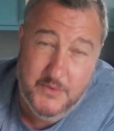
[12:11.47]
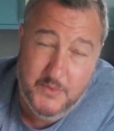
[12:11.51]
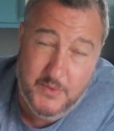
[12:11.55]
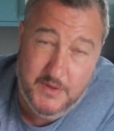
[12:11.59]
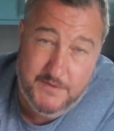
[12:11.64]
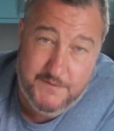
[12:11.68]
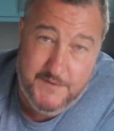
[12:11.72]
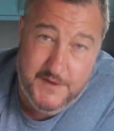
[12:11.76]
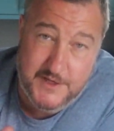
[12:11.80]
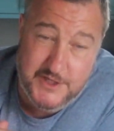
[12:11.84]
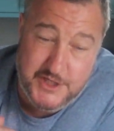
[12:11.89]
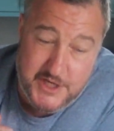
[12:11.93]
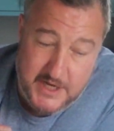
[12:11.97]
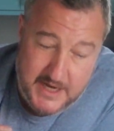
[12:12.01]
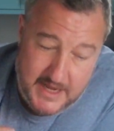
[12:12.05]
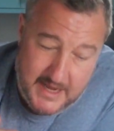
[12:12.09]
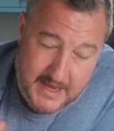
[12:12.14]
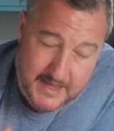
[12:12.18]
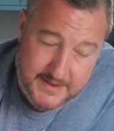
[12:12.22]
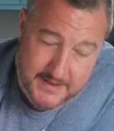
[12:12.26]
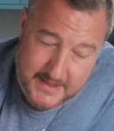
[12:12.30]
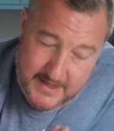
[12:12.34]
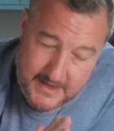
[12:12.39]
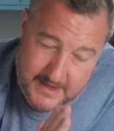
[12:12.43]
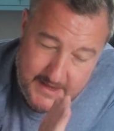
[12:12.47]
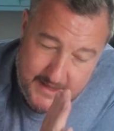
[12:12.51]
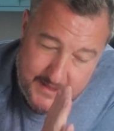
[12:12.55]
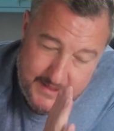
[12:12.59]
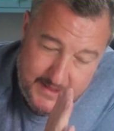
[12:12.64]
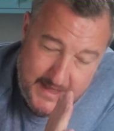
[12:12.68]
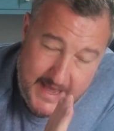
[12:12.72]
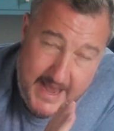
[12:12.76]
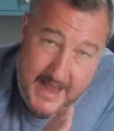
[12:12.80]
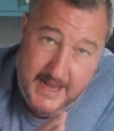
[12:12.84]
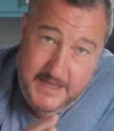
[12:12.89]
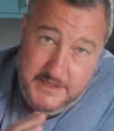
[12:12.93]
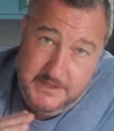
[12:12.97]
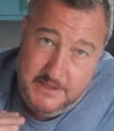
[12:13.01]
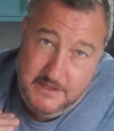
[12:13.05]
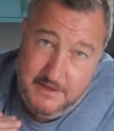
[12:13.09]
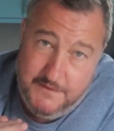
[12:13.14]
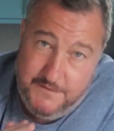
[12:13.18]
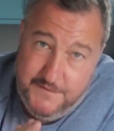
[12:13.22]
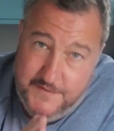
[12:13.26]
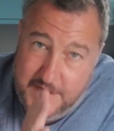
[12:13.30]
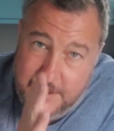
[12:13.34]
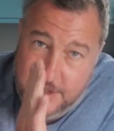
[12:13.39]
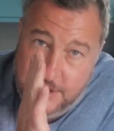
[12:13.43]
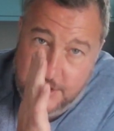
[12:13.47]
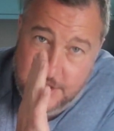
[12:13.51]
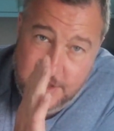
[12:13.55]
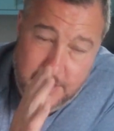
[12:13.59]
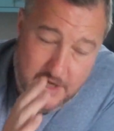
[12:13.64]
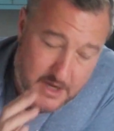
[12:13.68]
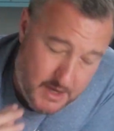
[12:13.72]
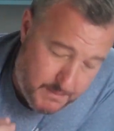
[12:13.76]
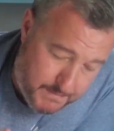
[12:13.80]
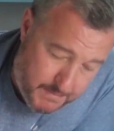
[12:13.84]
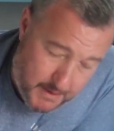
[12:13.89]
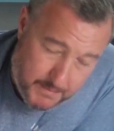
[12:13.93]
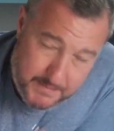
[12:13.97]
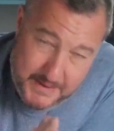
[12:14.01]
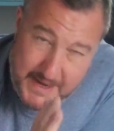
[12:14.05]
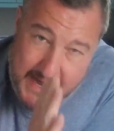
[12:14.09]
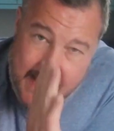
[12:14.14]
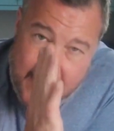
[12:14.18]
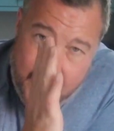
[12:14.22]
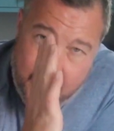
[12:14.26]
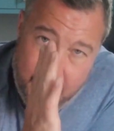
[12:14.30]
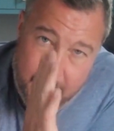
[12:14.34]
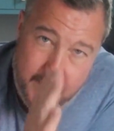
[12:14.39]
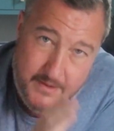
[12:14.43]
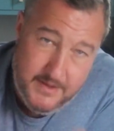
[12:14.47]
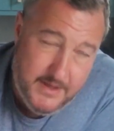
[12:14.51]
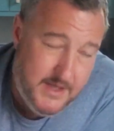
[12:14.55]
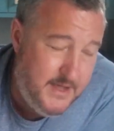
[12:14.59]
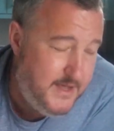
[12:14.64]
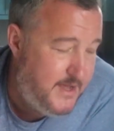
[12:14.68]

with fish in it, and the heads of the fish are popping out